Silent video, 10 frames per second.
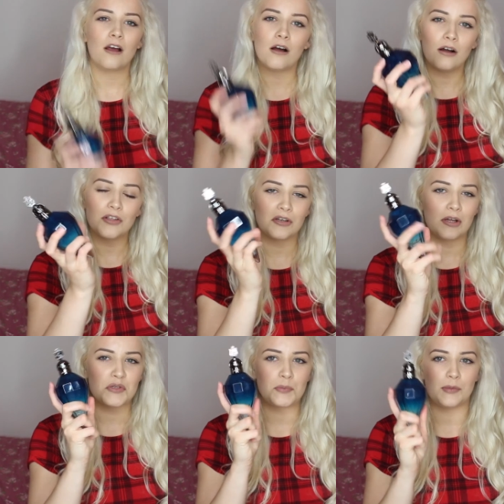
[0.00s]
Or you can
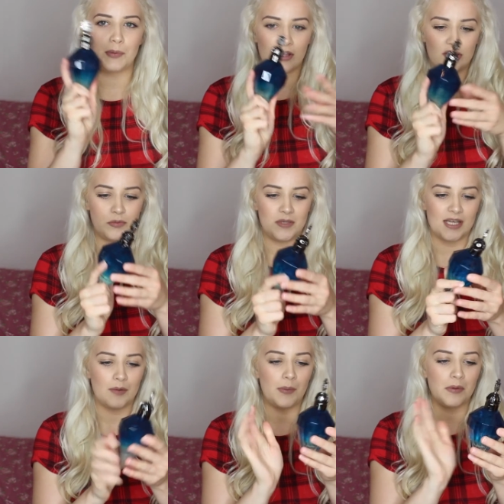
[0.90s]
always put a perfume
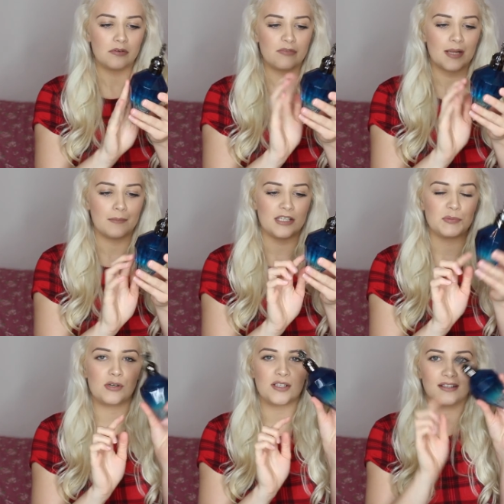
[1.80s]
in. I probably wouldn't
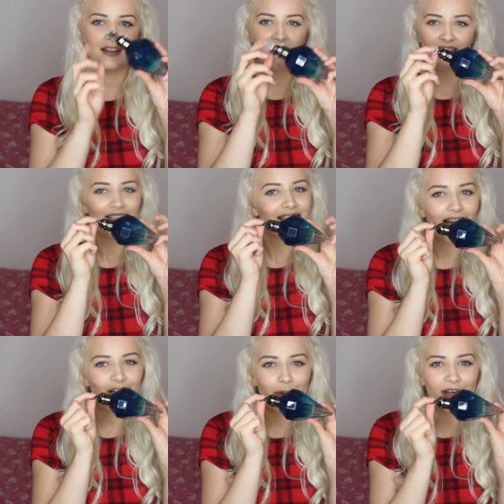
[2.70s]
recommend putting this
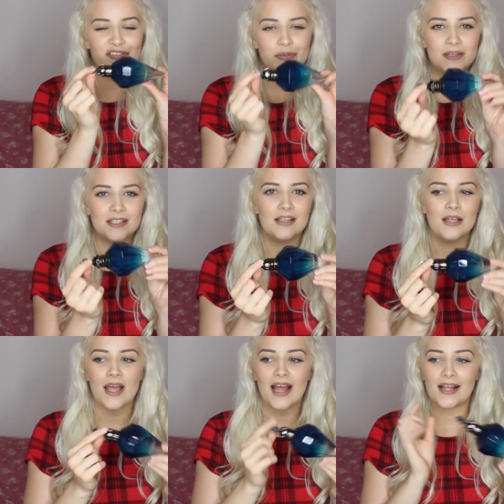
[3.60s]
kind of perfume in.
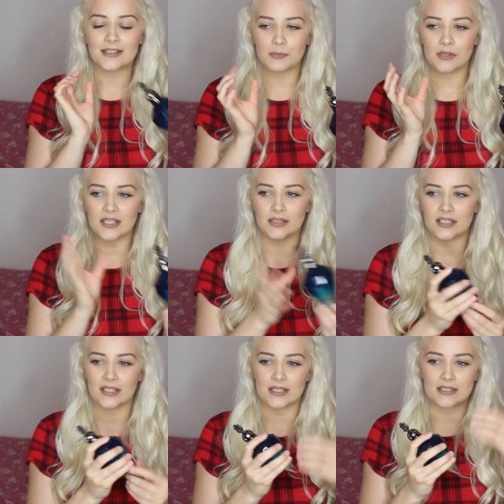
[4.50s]
I like to put in
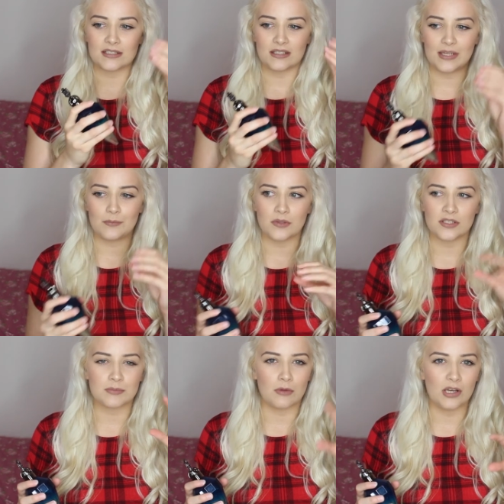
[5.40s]
the slim,
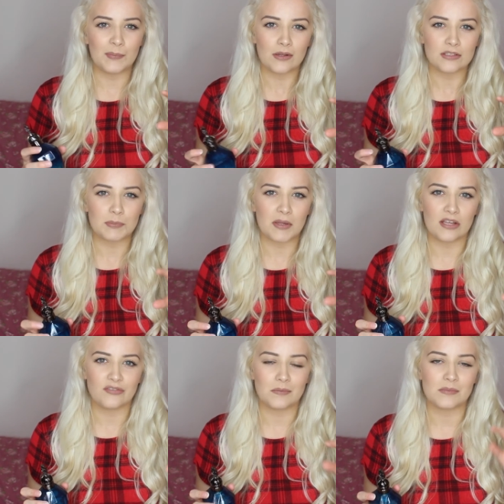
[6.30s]
smaller bottles of
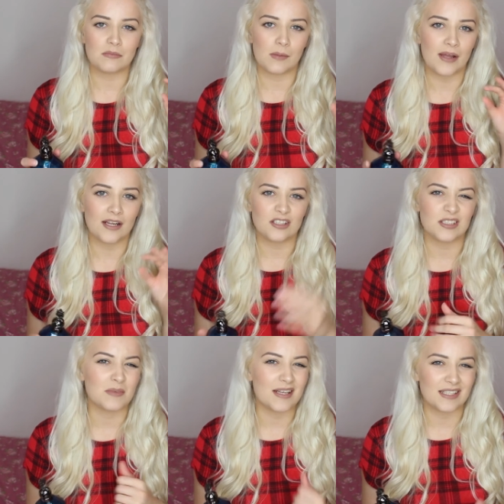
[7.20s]
perfumes in my bag
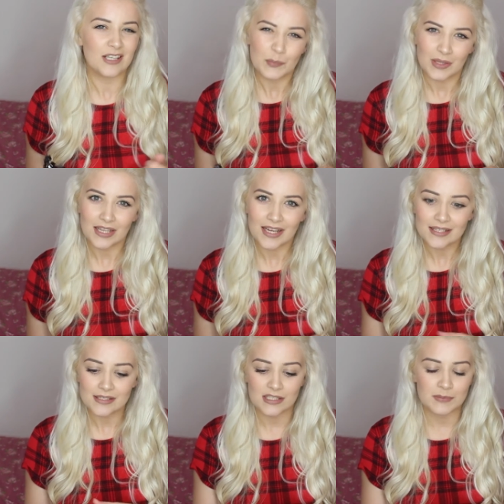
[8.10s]
because it makes it a little bit
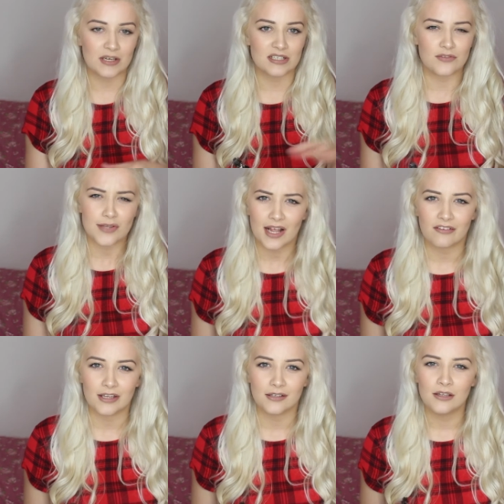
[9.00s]
lighter, especially if you're
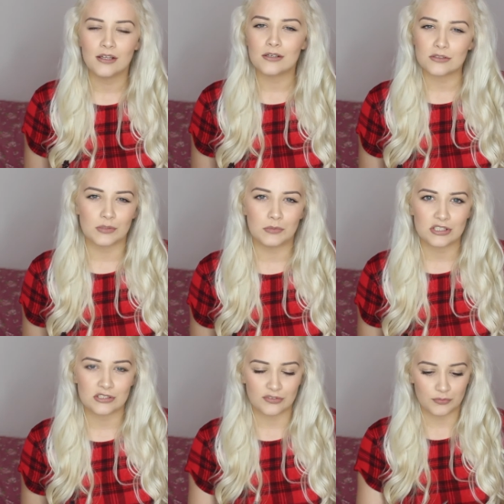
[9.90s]
carrying so
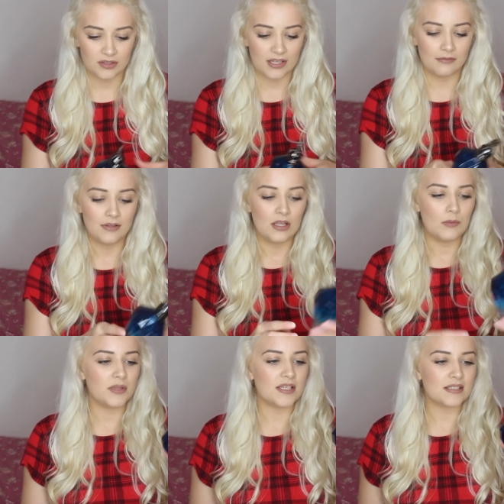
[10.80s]
much stuff with you.
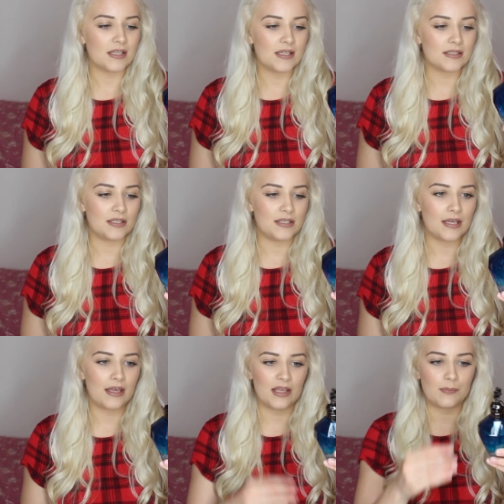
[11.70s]
But this is the
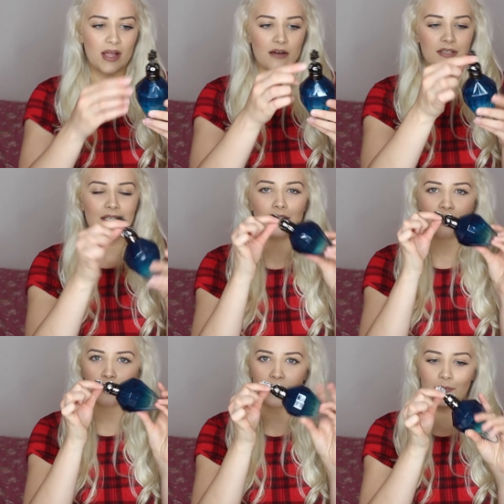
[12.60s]
Katy Perry
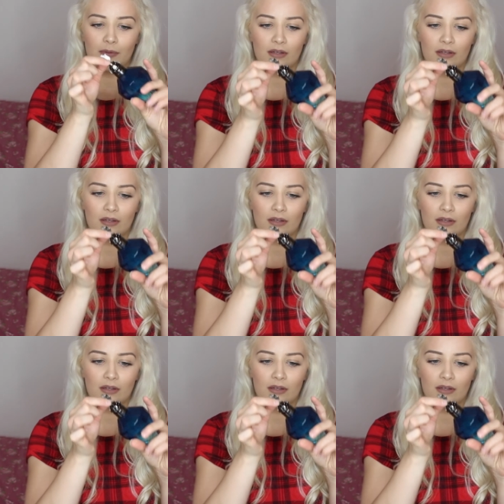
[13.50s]
Killer Queen